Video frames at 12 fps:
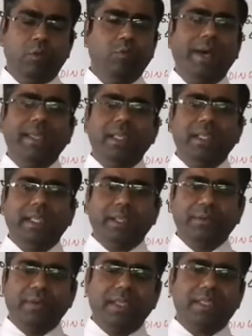Why the
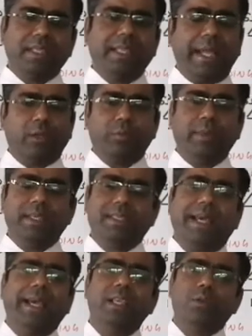decrease in atomic
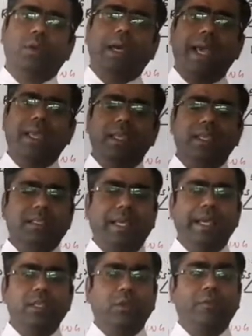size or ionic
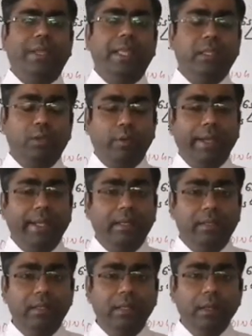size of
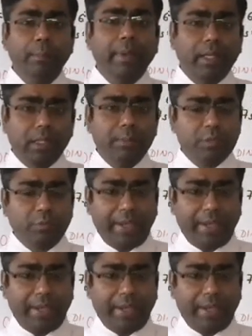lanthanoid becomes